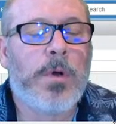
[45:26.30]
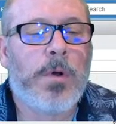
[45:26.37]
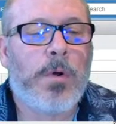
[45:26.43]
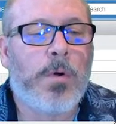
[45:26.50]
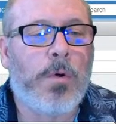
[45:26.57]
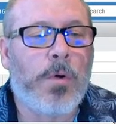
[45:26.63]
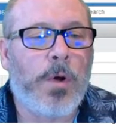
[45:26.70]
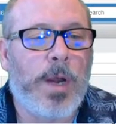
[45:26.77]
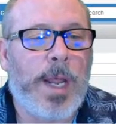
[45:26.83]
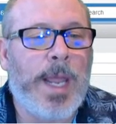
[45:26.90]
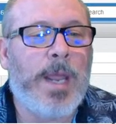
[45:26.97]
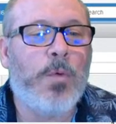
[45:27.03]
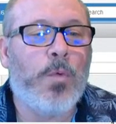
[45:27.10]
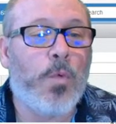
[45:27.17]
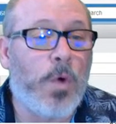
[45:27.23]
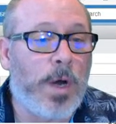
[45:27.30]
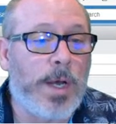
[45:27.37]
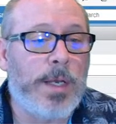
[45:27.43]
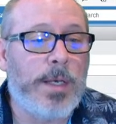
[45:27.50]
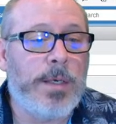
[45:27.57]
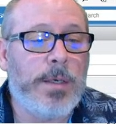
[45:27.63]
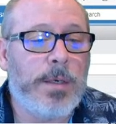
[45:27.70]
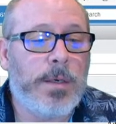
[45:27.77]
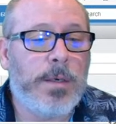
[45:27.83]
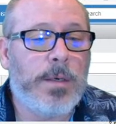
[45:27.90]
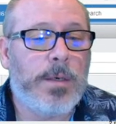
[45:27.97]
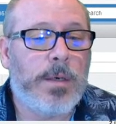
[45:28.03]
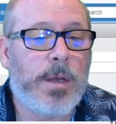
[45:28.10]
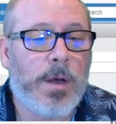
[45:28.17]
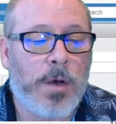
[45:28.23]
or
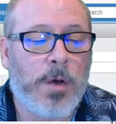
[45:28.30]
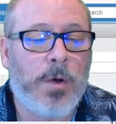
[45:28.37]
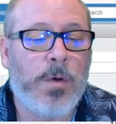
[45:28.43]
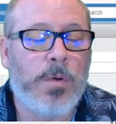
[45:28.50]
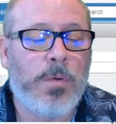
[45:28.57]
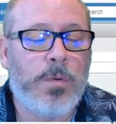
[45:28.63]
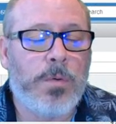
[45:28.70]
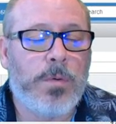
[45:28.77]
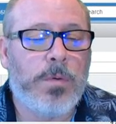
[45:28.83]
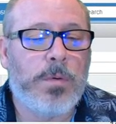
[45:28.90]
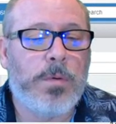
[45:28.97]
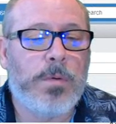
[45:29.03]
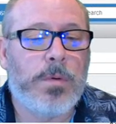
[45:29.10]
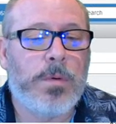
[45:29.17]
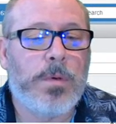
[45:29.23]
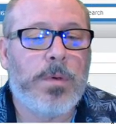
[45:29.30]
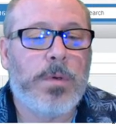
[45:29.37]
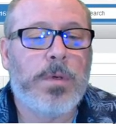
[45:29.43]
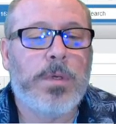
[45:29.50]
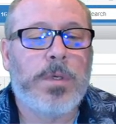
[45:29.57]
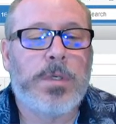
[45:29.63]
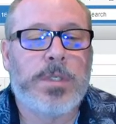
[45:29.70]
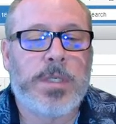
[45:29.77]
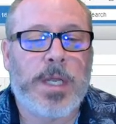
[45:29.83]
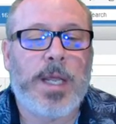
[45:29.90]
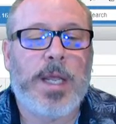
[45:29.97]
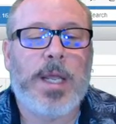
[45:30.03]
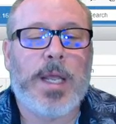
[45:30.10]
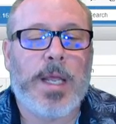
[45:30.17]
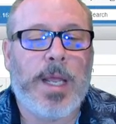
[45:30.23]
810 to
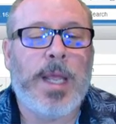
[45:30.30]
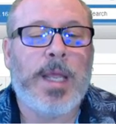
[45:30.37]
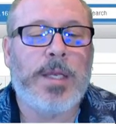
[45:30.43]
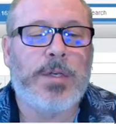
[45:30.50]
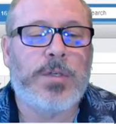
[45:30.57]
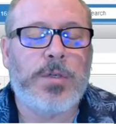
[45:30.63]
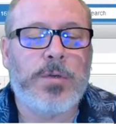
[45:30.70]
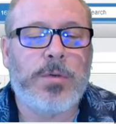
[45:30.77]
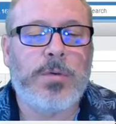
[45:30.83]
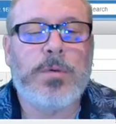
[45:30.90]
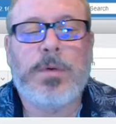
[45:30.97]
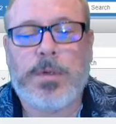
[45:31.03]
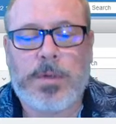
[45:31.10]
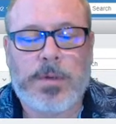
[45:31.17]
82,